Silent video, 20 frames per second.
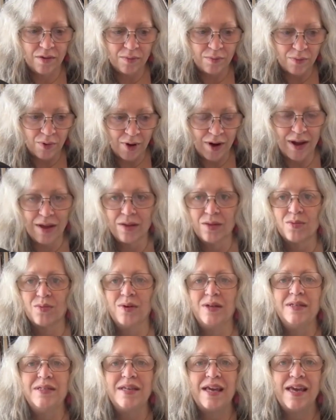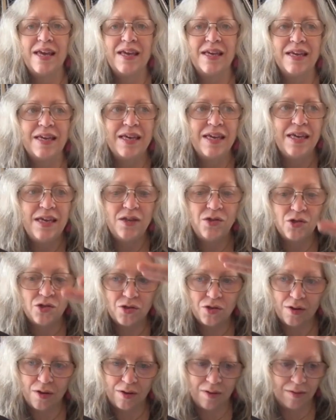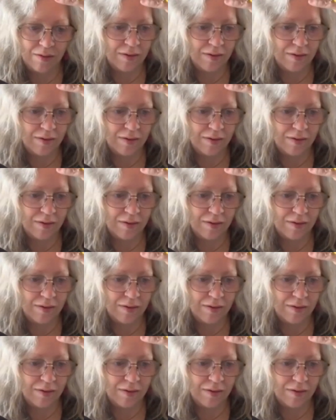breath, we take each